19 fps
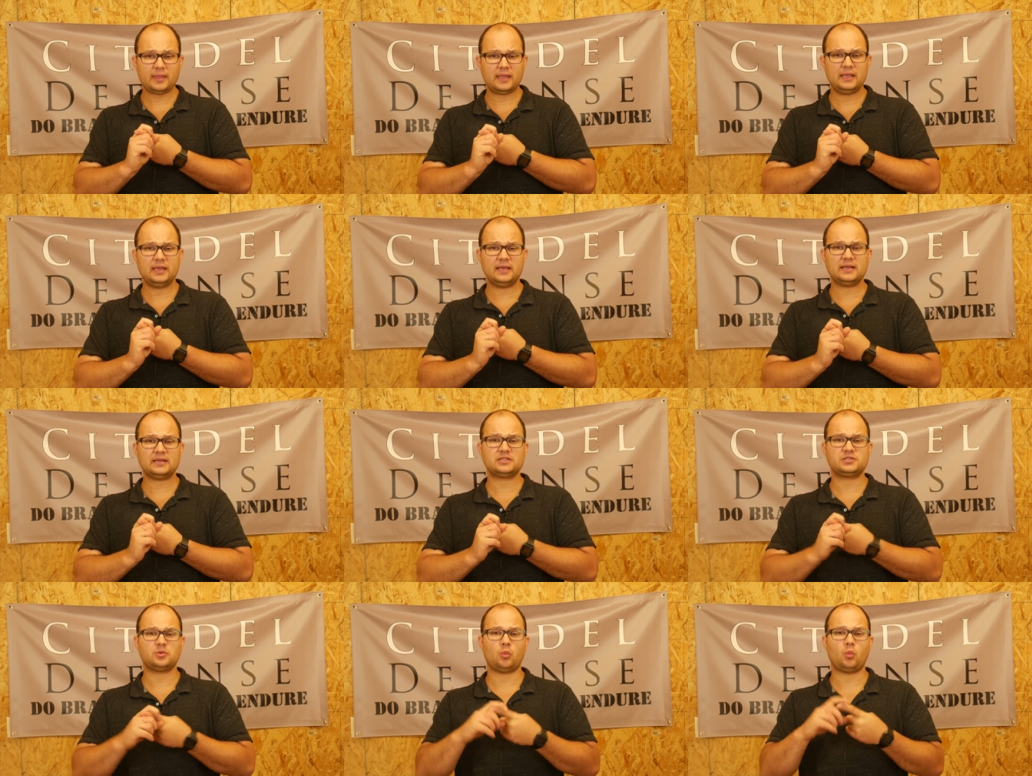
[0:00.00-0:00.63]

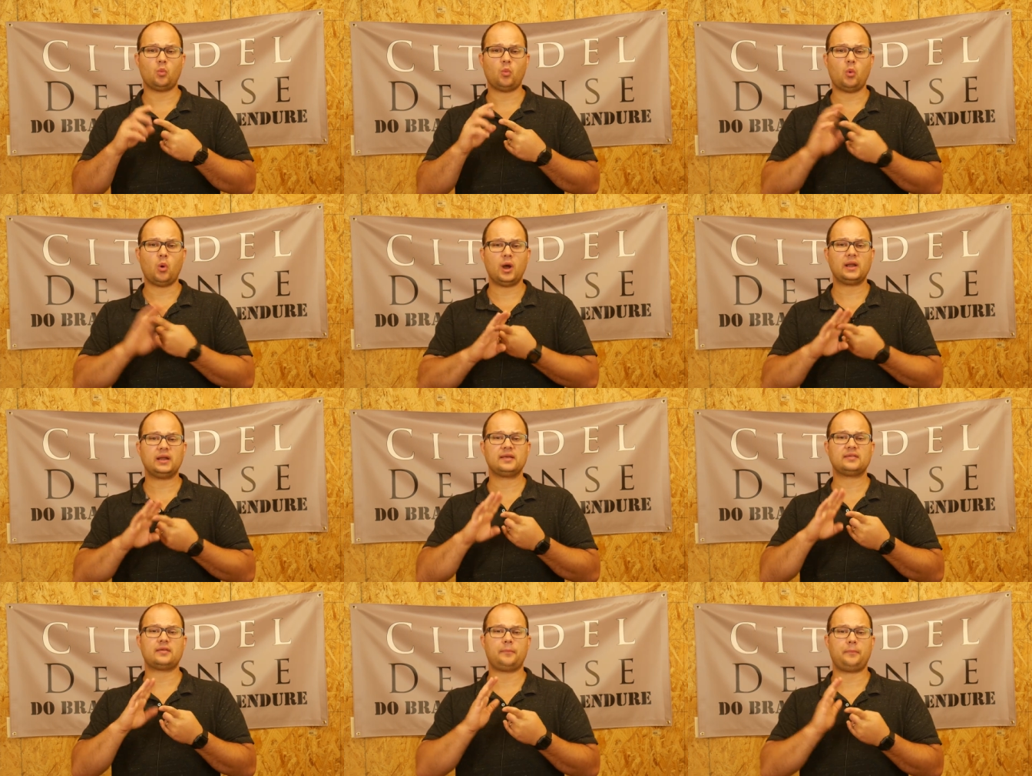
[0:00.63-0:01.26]
is
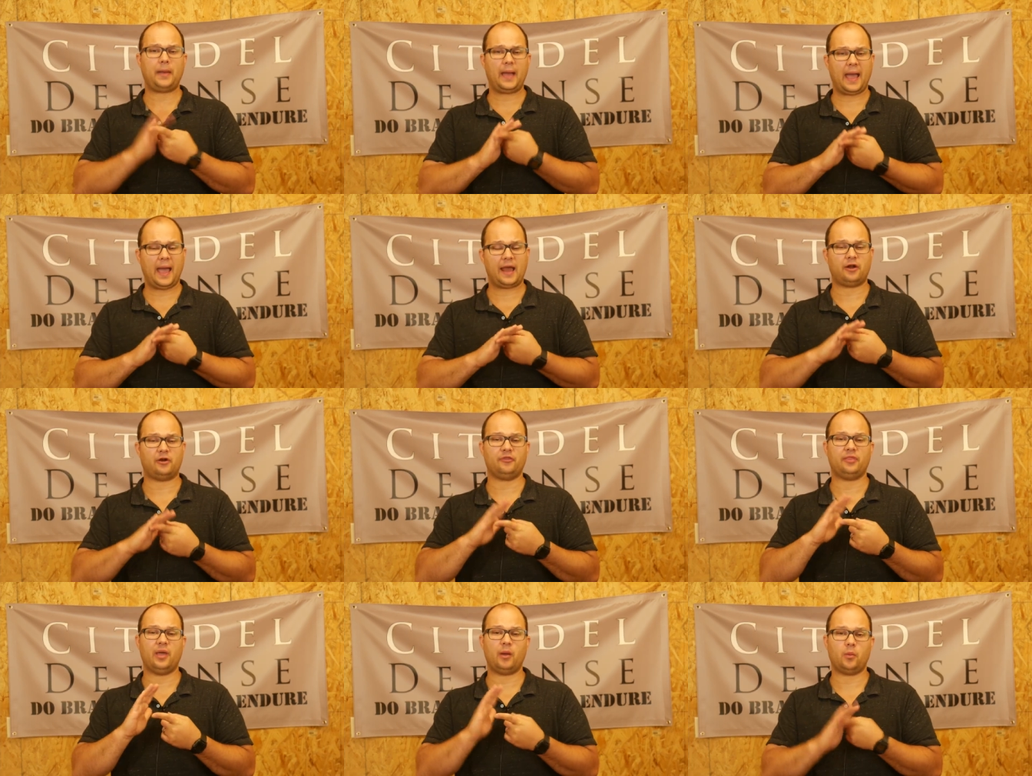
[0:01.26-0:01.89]
what is a
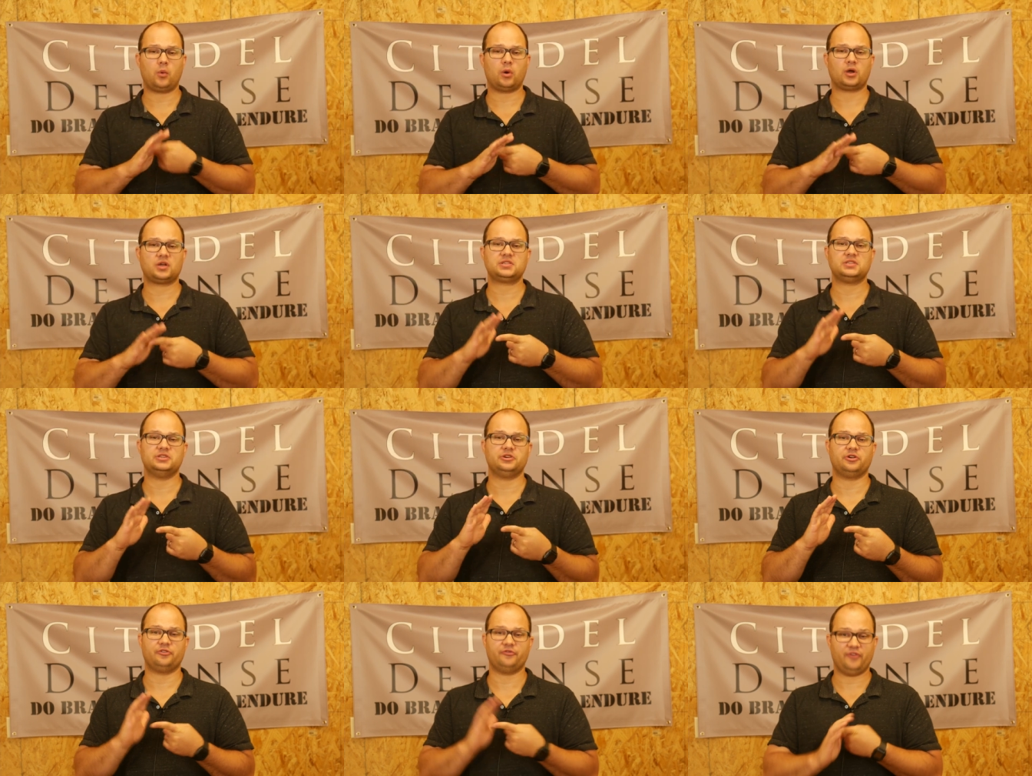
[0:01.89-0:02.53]
pattern that works
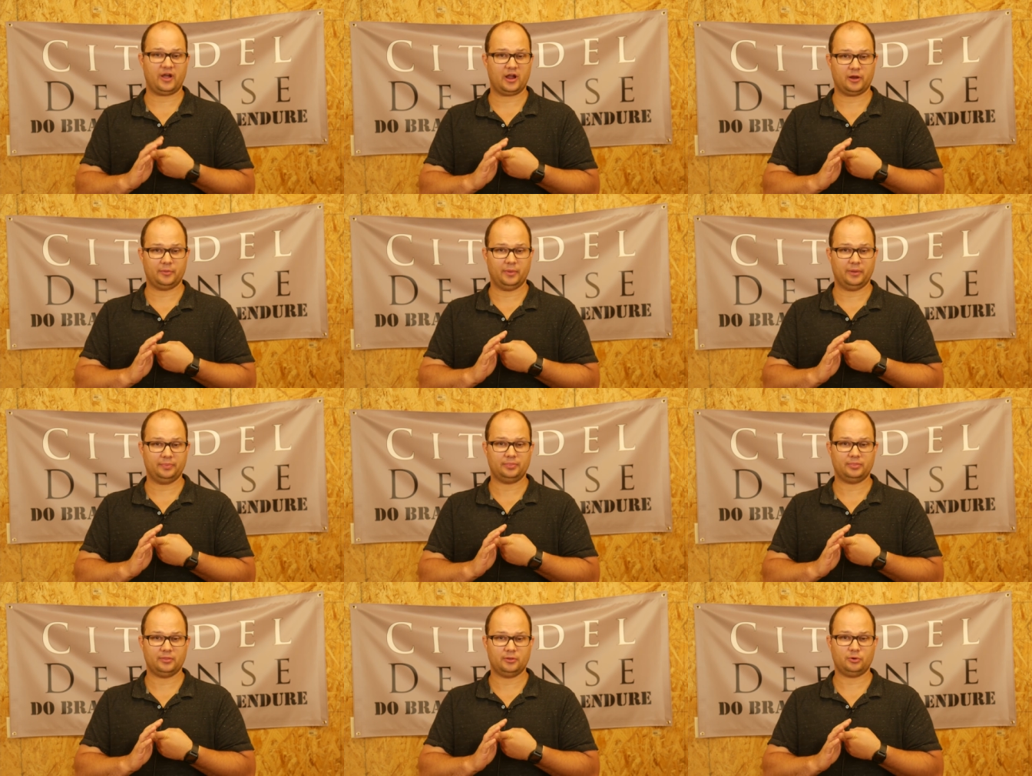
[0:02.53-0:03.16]
in your
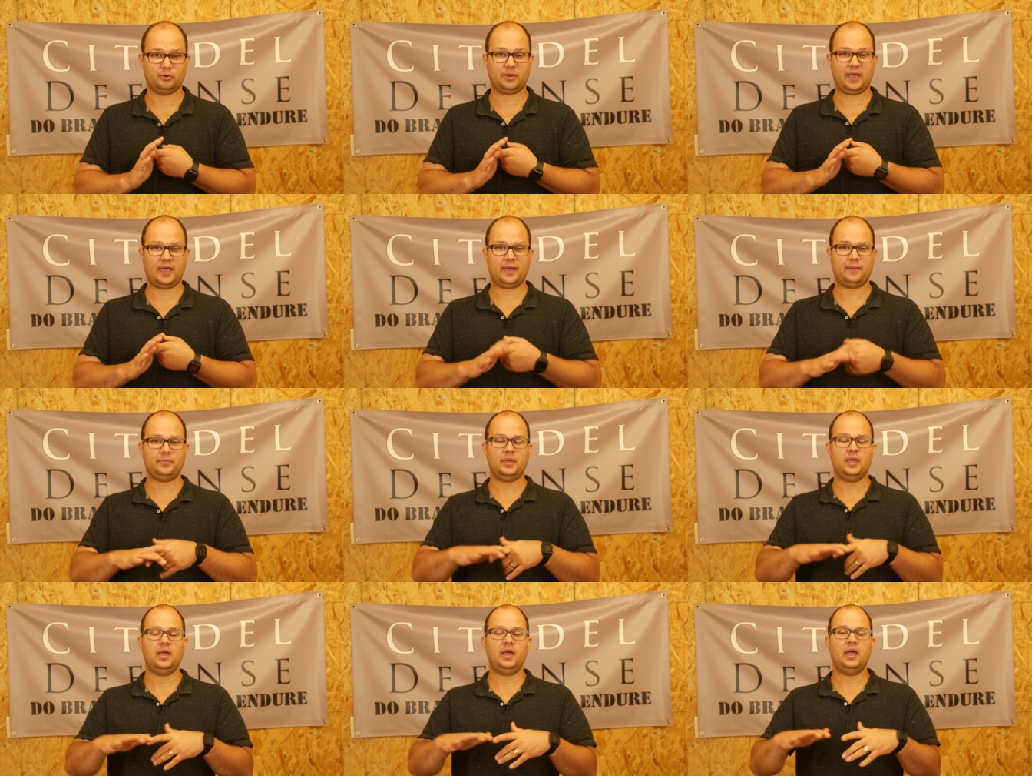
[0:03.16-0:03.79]
environment?
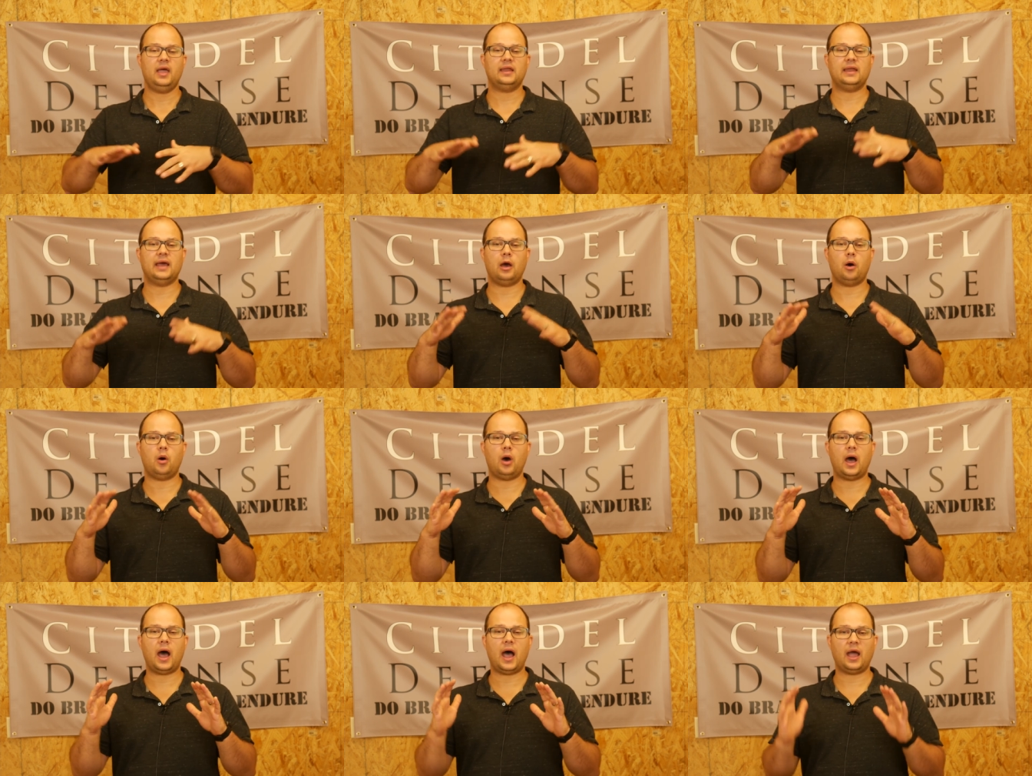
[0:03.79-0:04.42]
Okay.
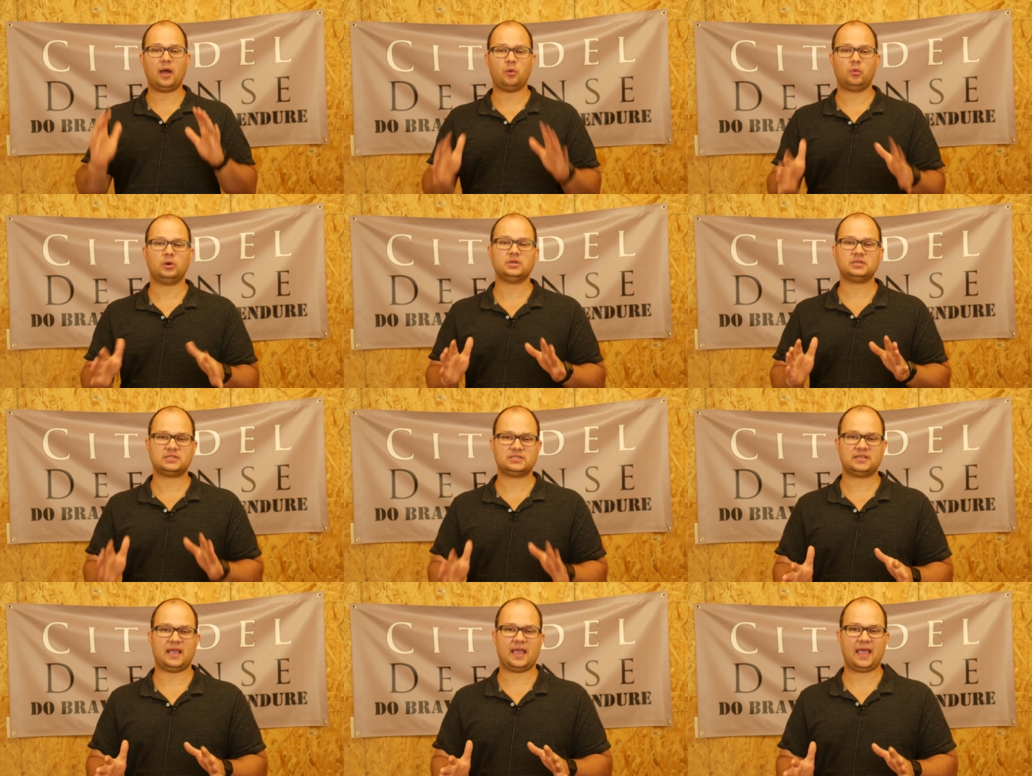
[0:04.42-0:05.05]
Now, I
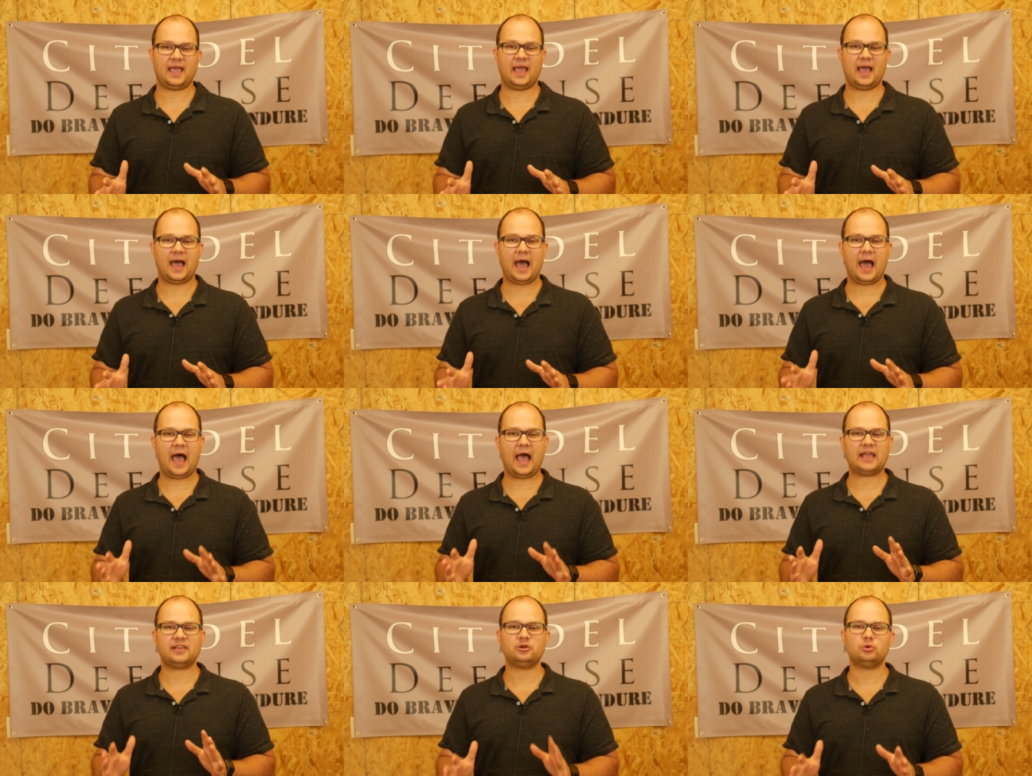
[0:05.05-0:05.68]
will say,
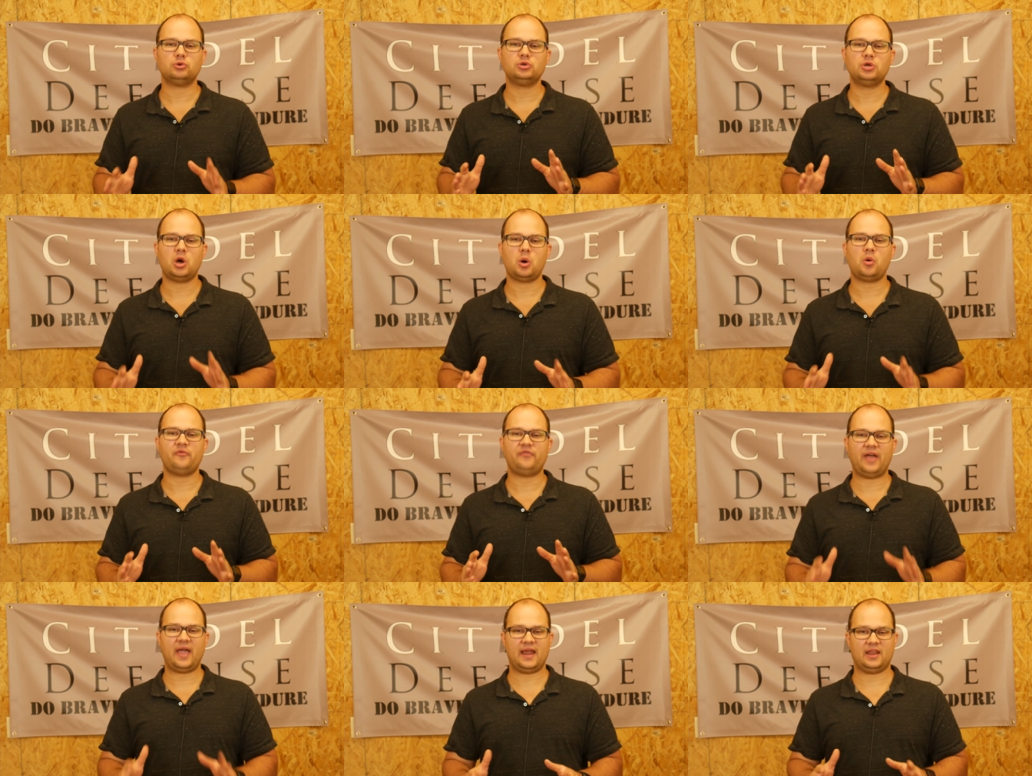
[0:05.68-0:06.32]
I don't
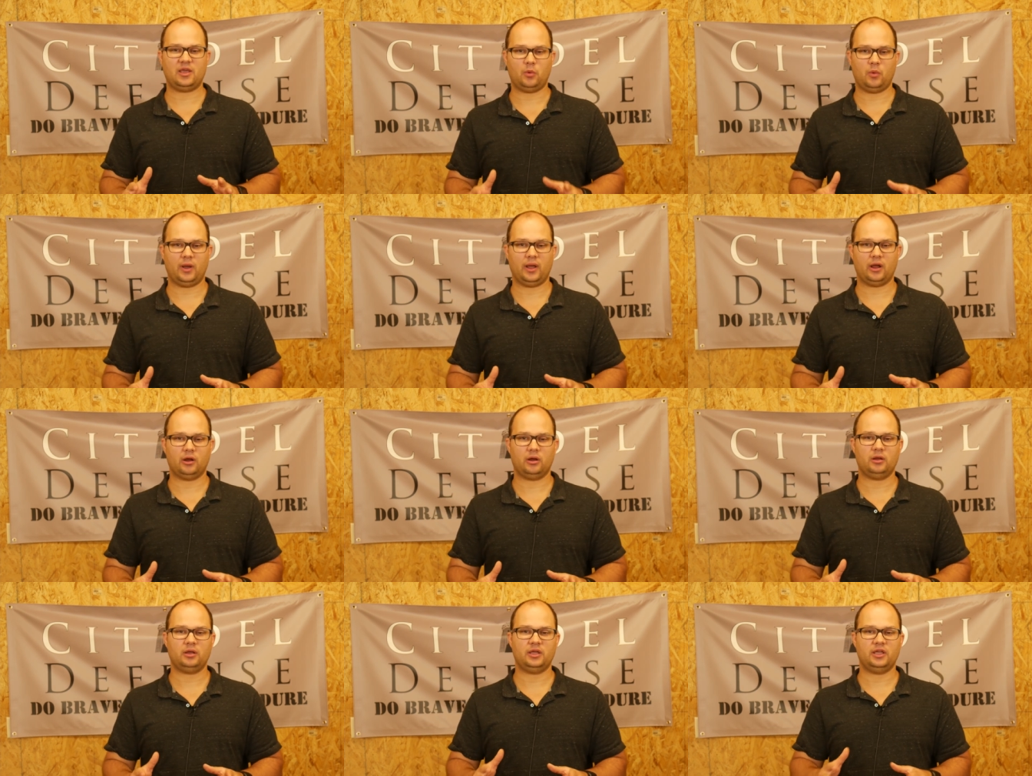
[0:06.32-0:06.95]
know of
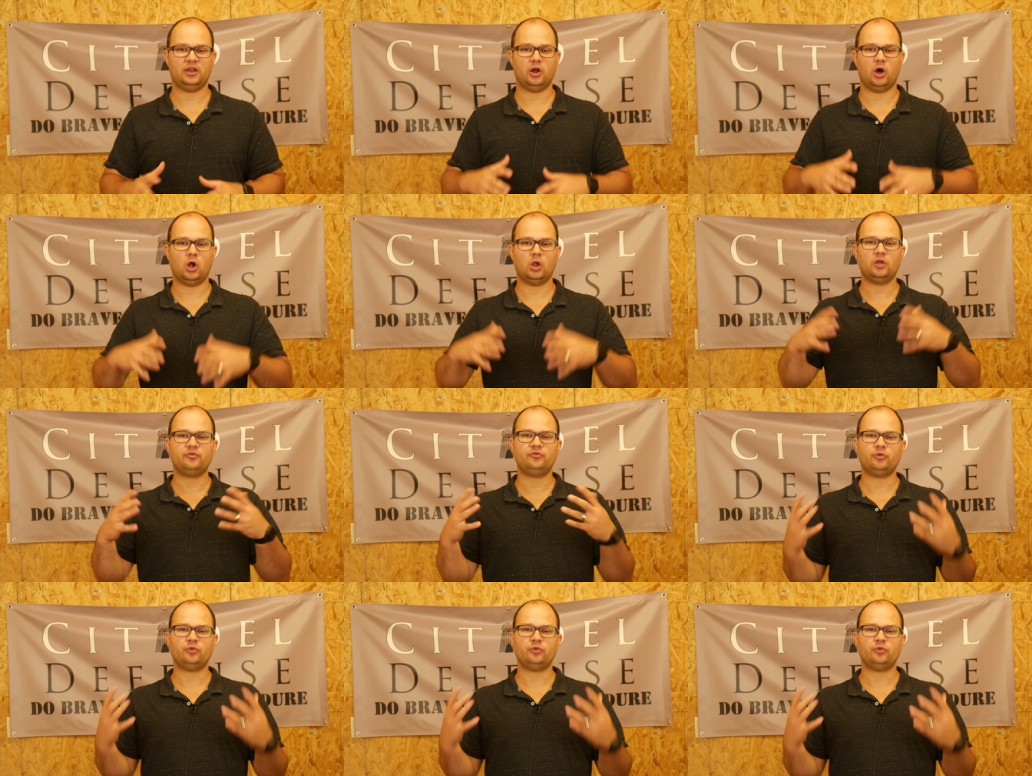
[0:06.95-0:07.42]
anywhere in all of